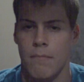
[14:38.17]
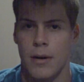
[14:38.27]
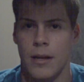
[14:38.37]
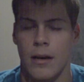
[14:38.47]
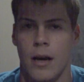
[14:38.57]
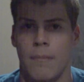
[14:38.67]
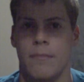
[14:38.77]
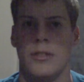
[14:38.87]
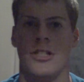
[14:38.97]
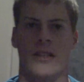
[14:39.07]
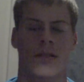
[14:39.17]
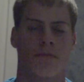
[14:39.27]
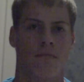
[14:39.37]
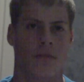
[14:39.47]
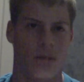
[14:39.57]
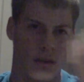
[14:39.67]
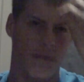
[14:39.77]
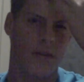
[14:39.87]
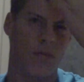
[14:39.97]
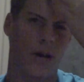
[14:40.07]
But just,
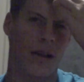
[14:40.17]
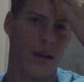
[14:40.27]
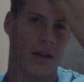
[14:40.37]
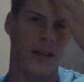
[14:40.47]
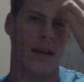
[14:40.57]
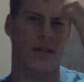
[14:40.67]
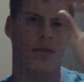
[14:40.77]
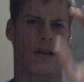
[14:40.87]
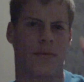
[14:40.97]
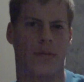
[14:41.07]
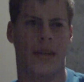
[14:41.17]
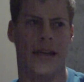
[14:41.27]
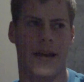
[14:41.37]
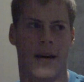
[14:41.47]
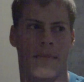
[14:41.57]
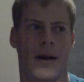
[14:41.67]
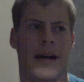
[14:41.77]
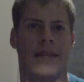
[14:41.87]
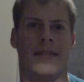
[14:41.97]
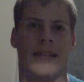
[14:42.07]
if you want, it also comes with the
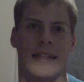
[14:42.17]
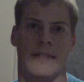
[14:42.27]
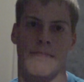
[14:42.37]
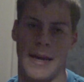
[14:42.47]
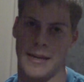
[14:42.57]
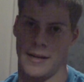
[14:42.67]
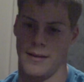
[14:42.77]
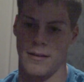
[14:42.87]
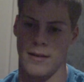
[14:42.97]
behind-the-scenes making.